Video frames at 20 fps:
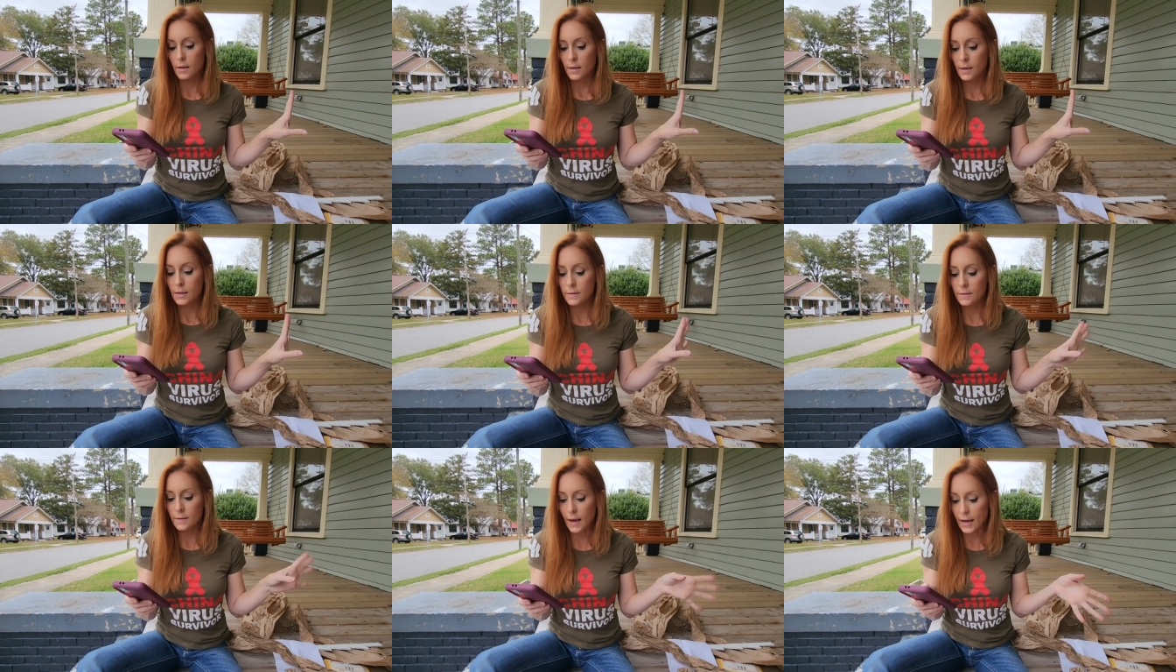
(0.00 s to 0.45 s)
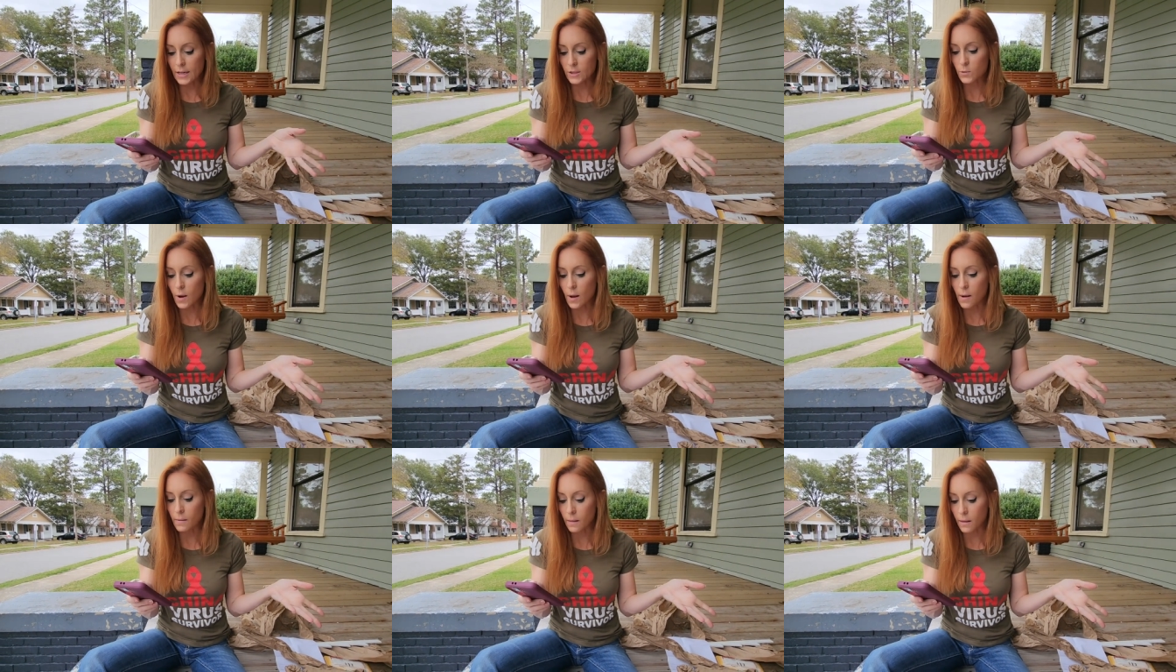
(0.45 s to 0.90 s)

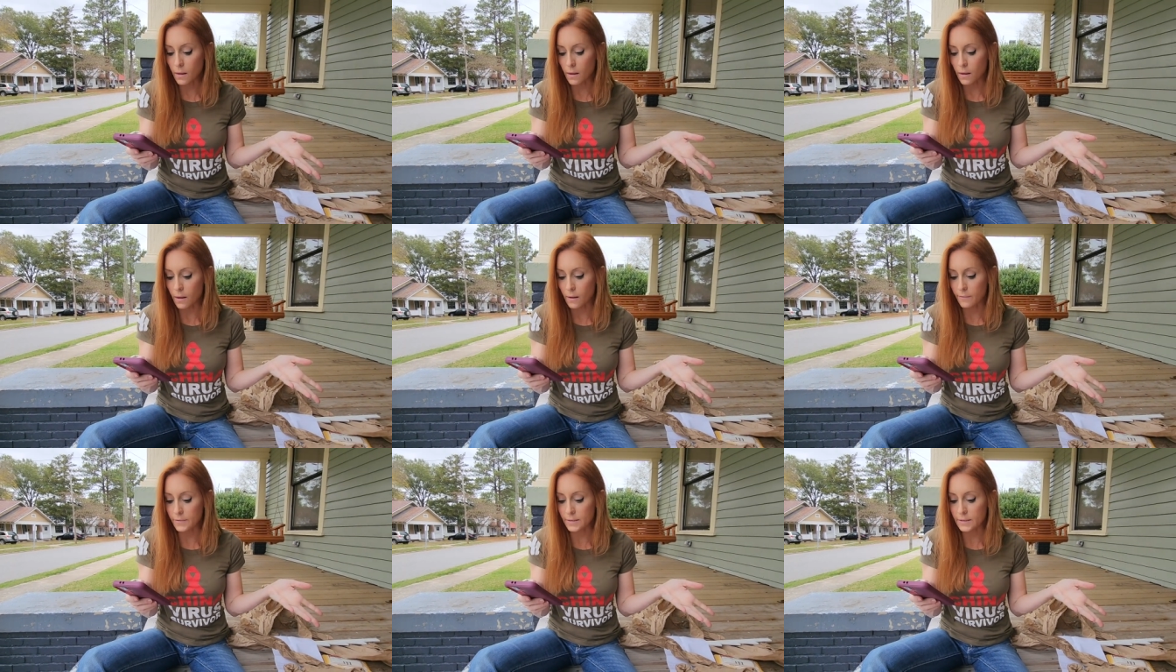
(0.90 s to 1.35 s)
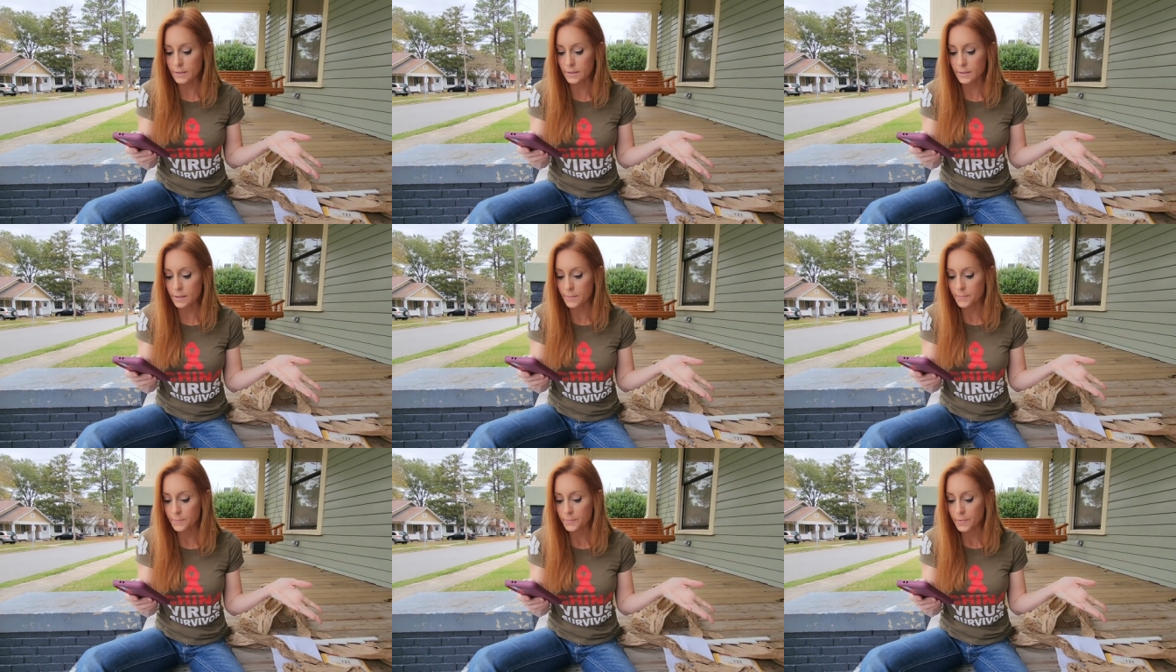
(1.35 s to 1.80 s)
Nitrile gloves.
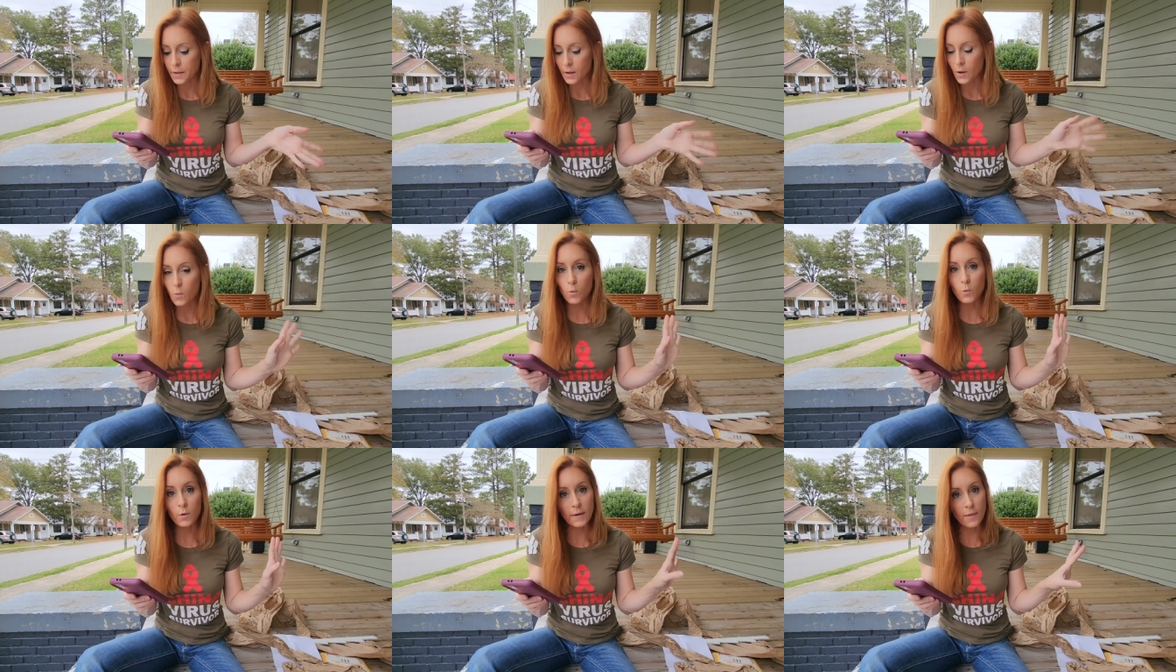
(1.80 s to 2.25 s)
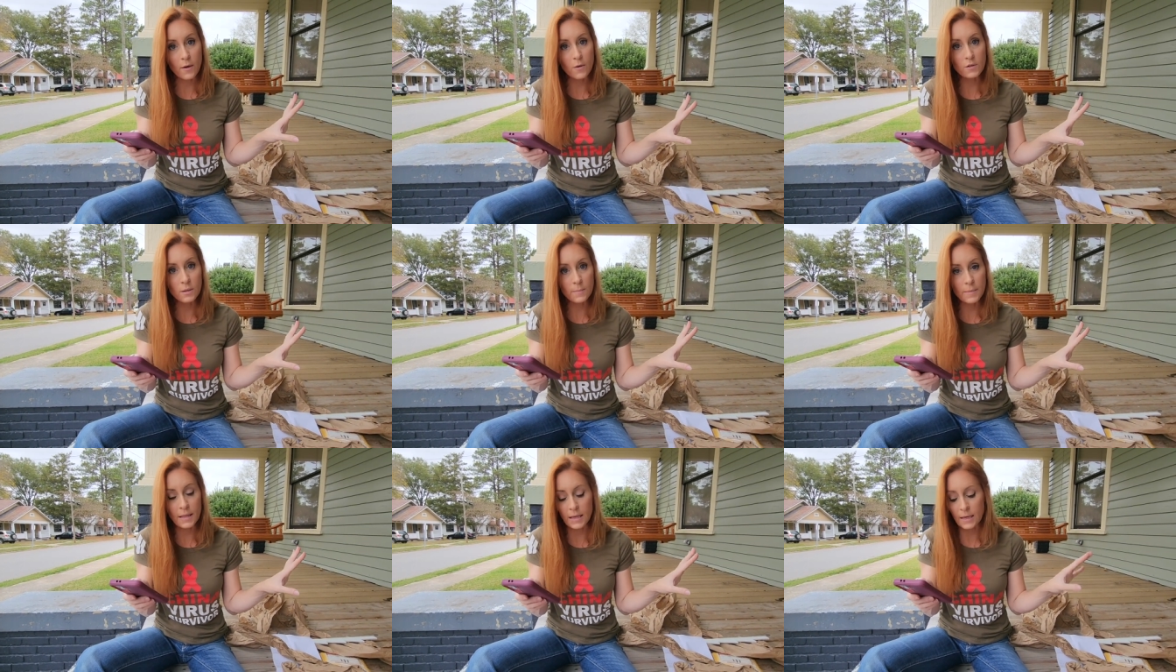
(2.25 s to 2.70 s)
We'll get those
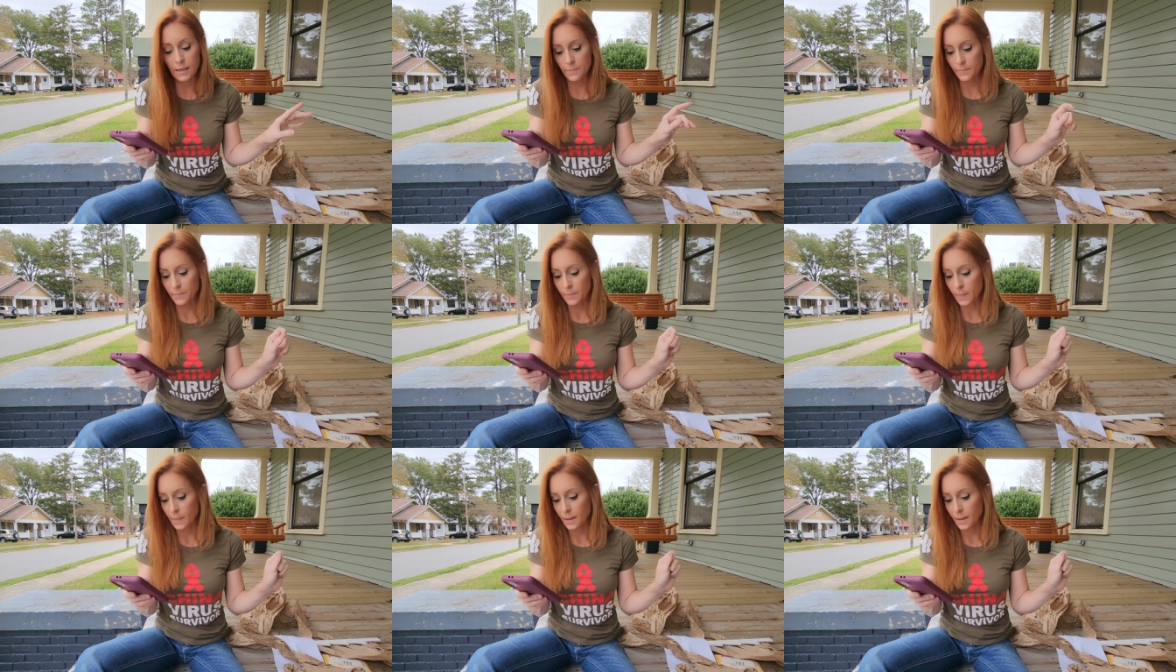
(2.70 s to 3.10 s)
in a minute.